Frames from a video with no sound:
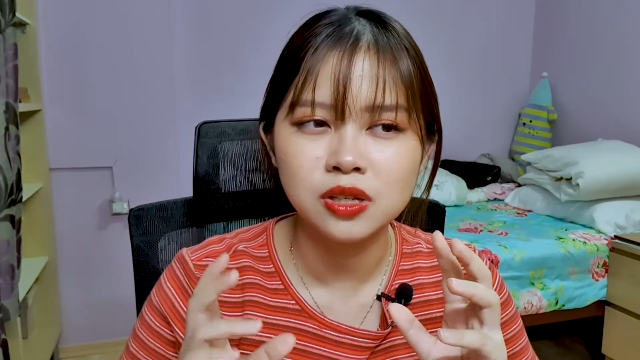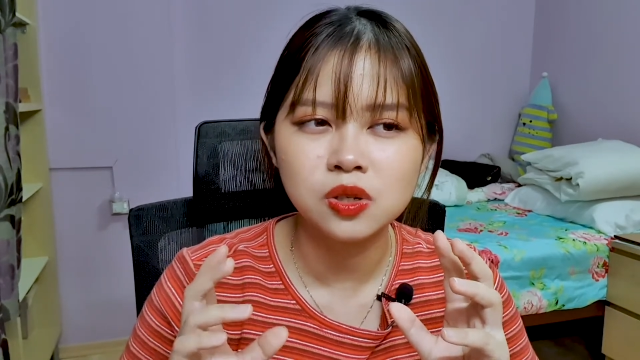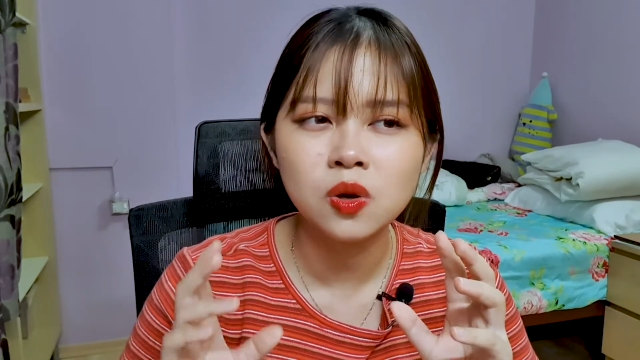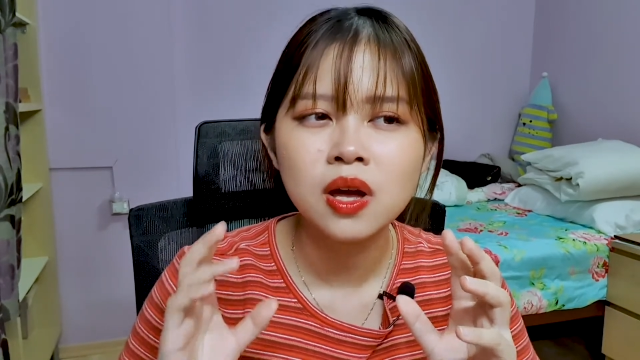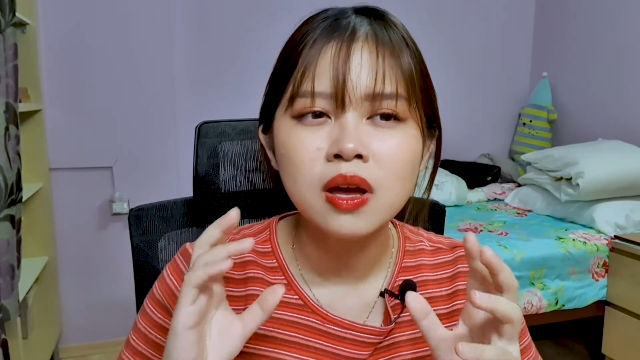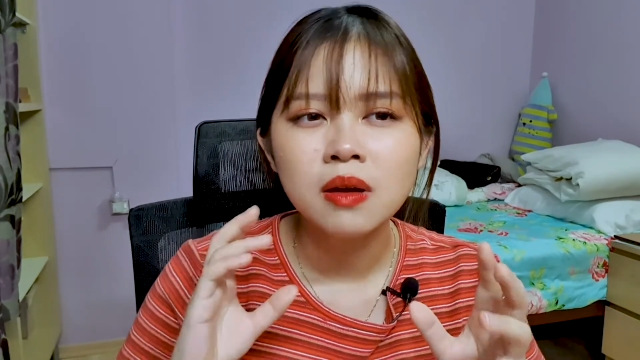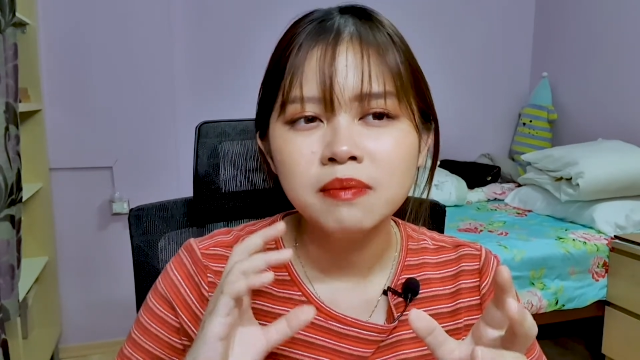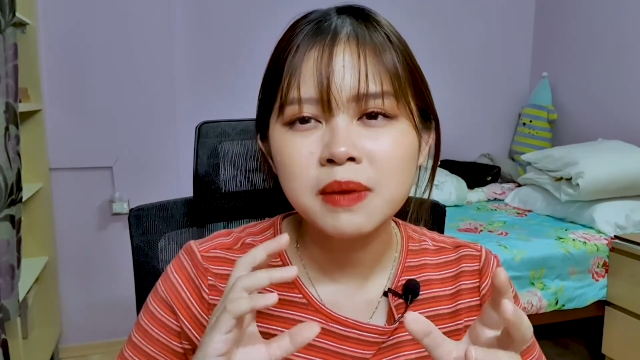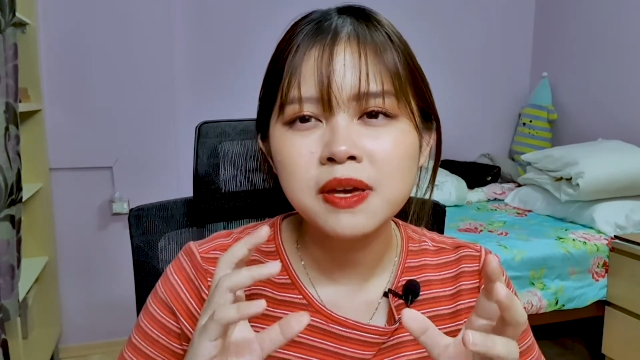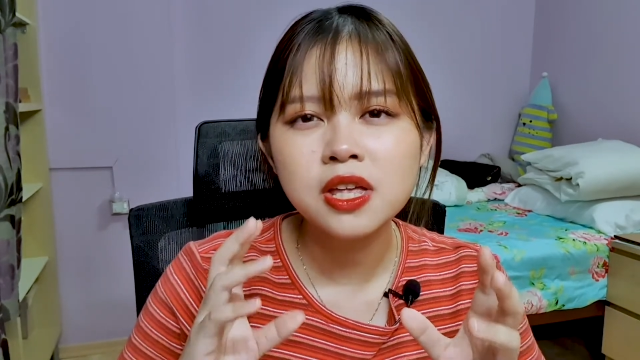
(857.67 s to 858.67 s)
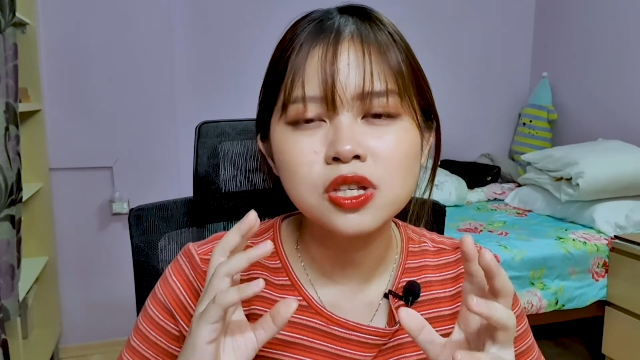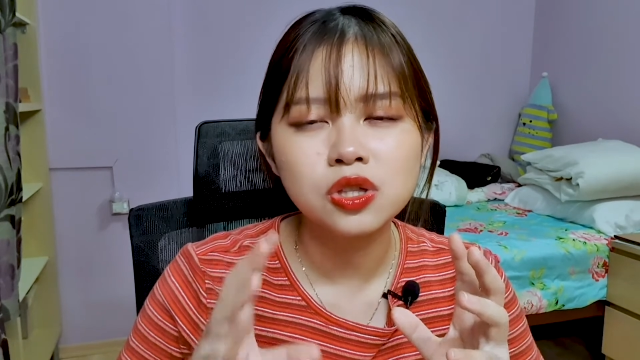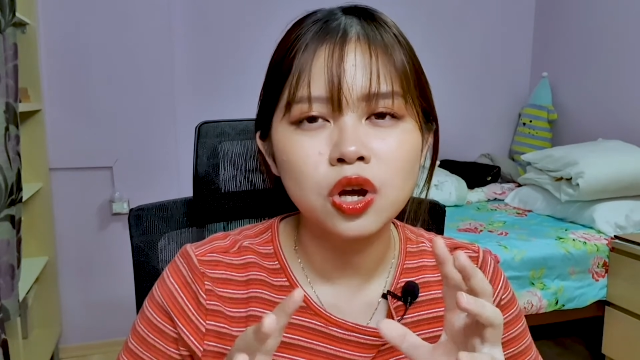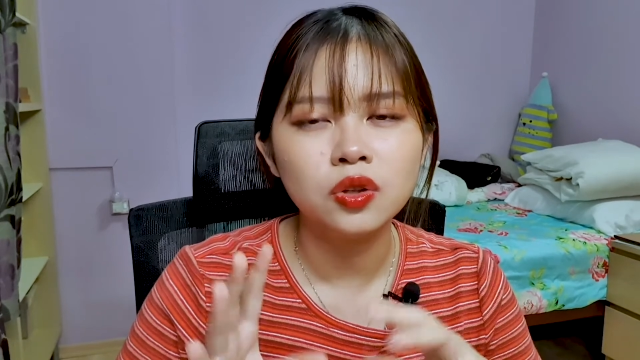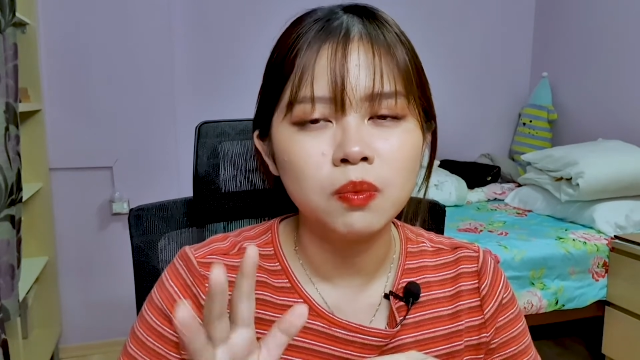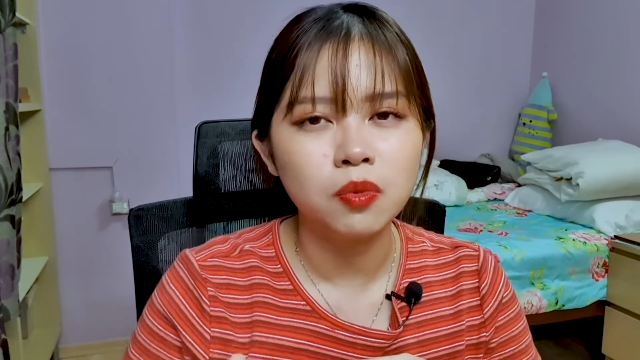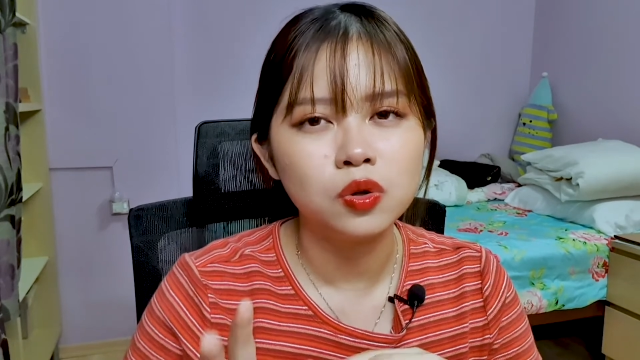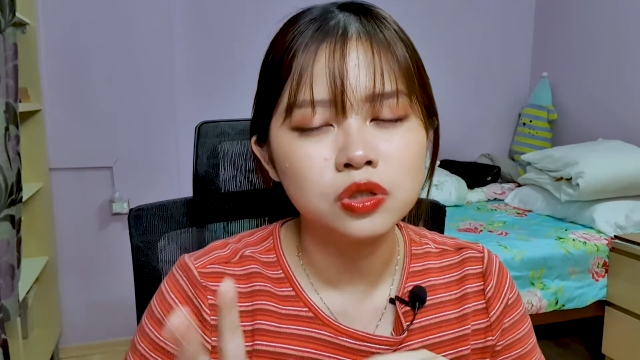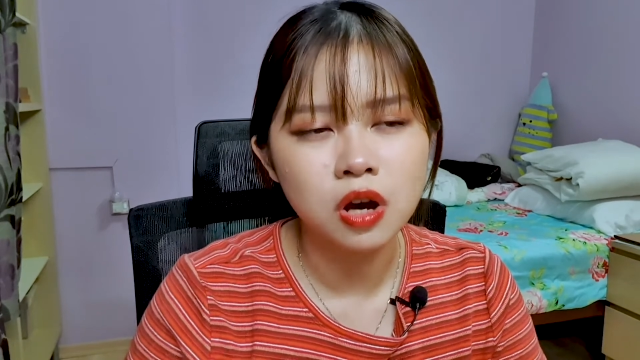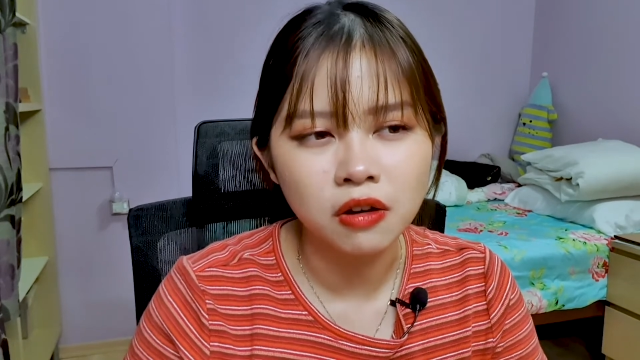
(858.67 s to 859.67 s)
So maybe it's not the
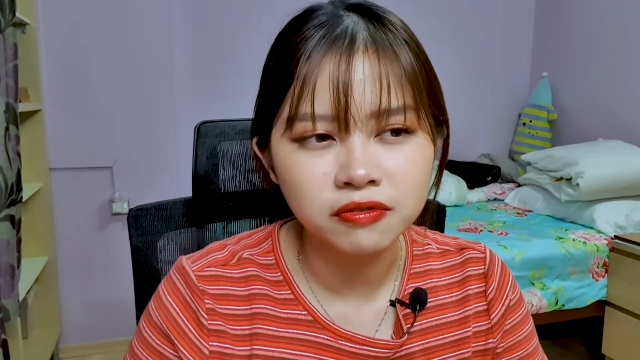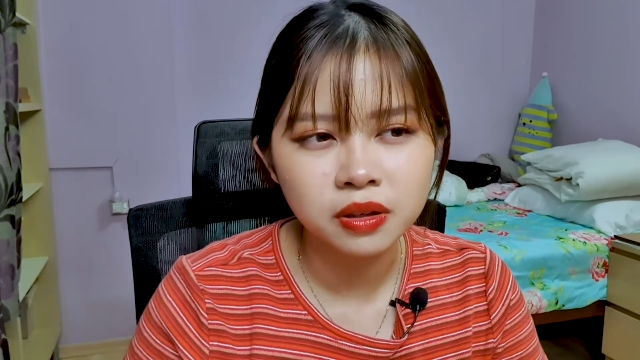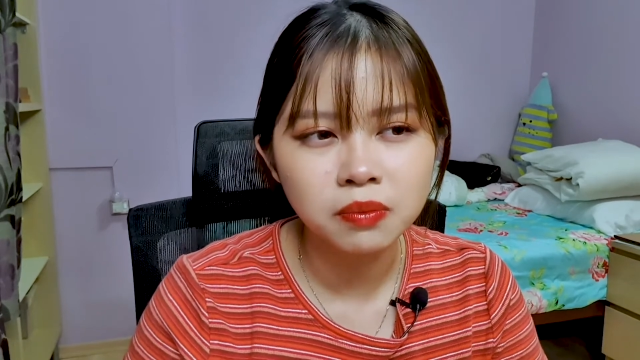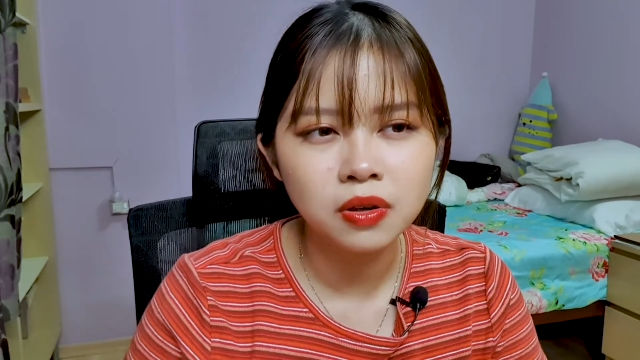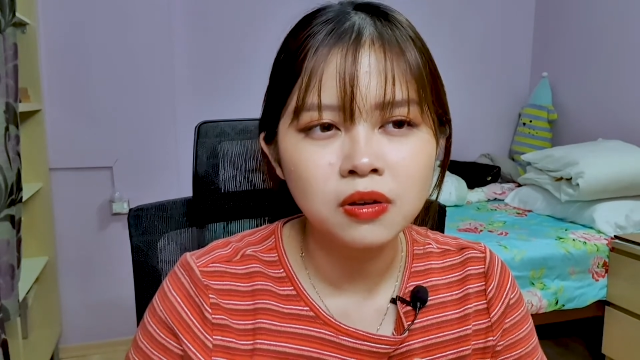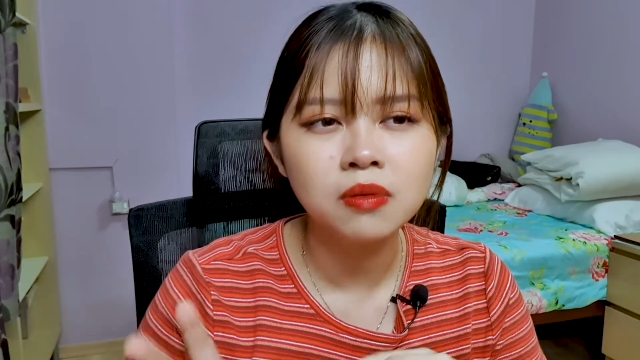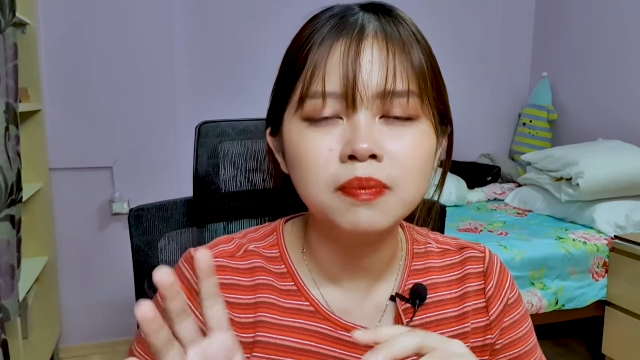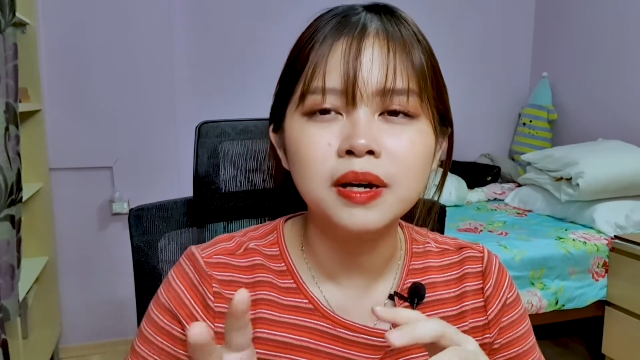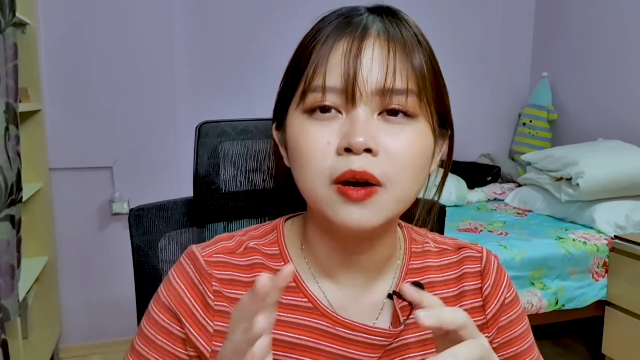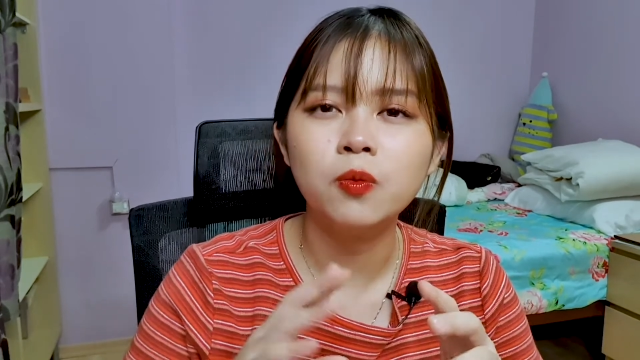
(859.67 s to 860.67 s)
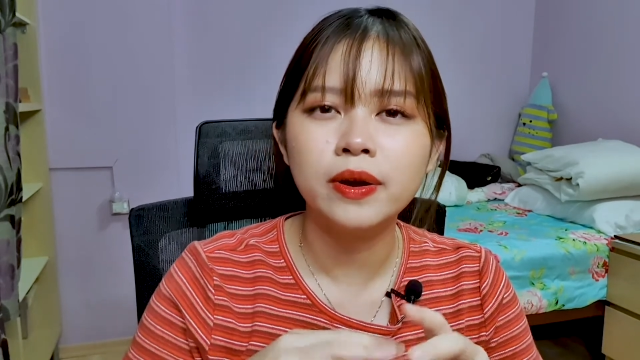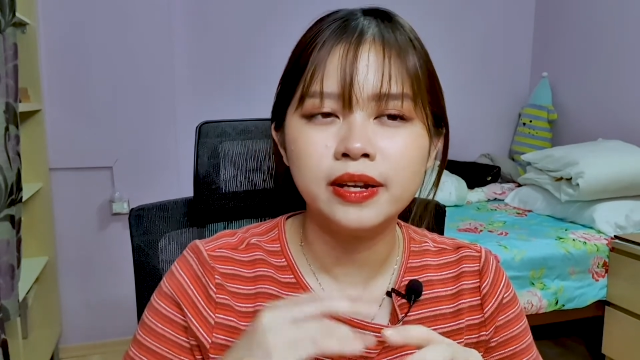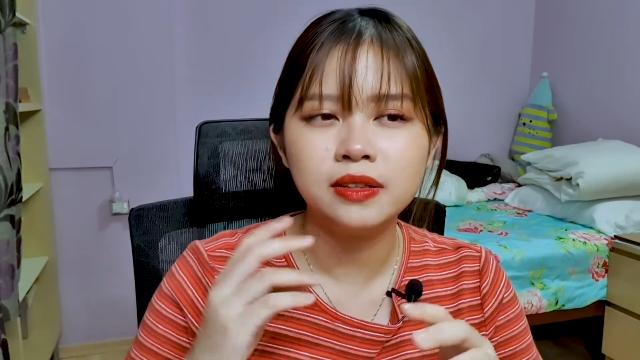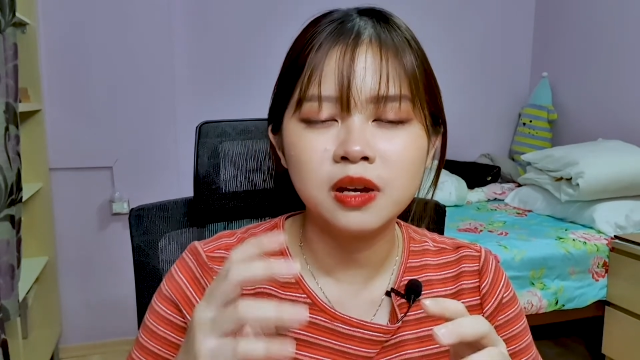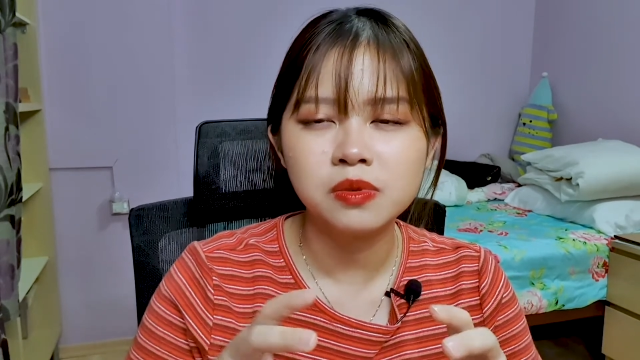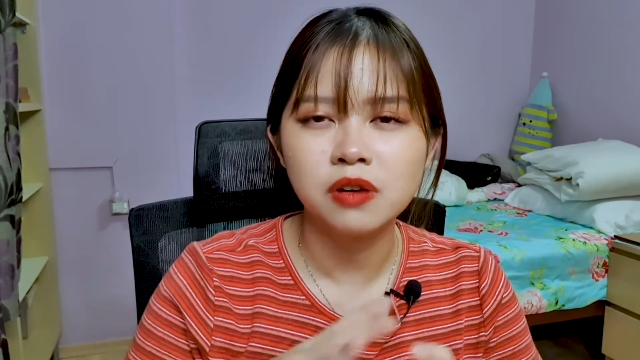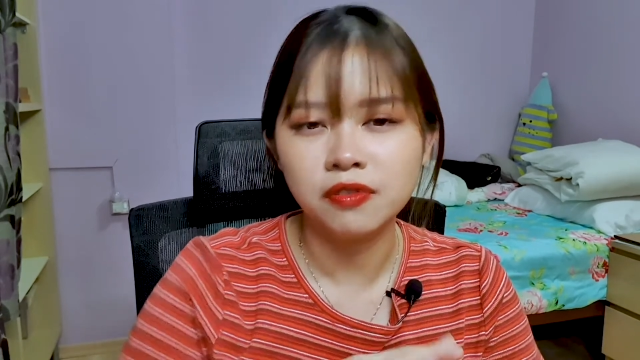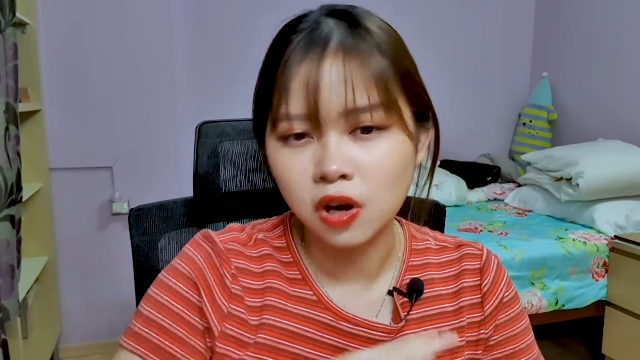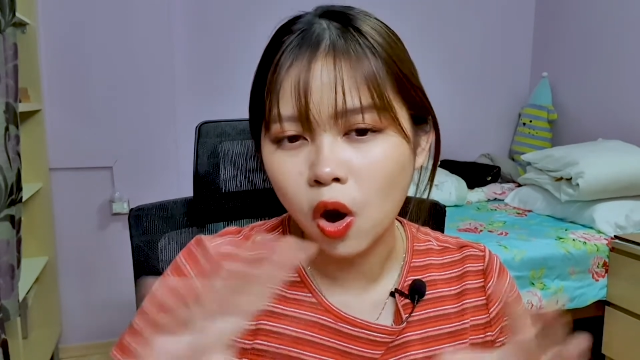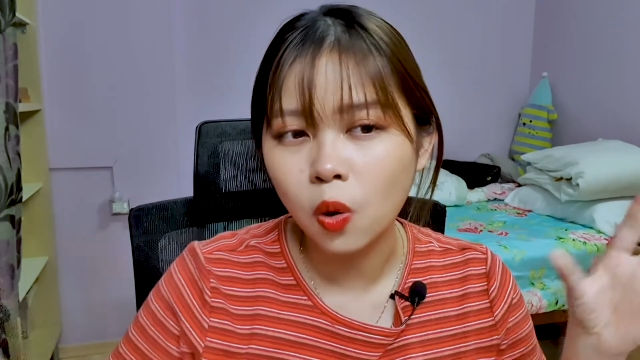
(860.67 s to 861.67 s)
most comfortable, but when in terms of
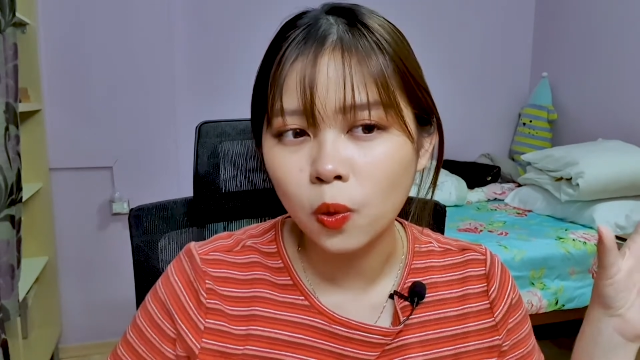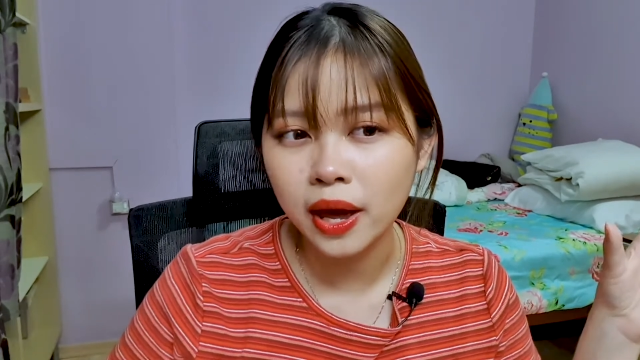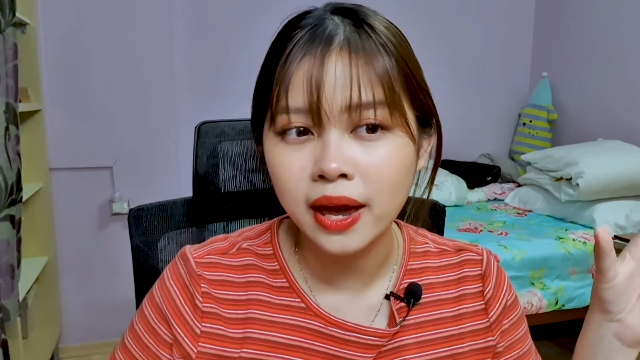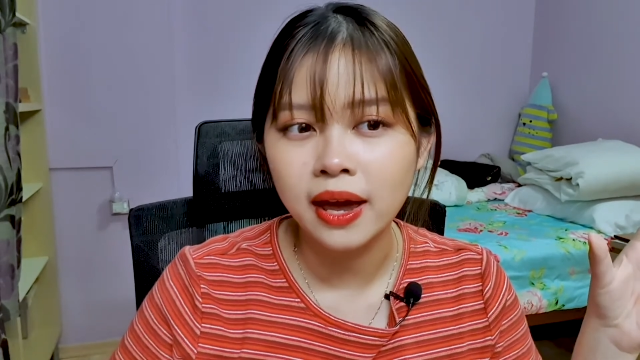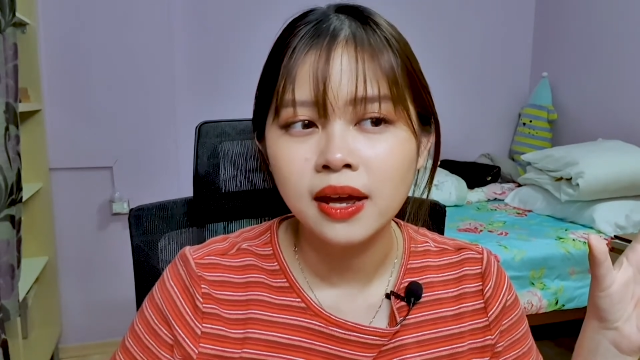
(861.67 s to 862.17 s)
long wear,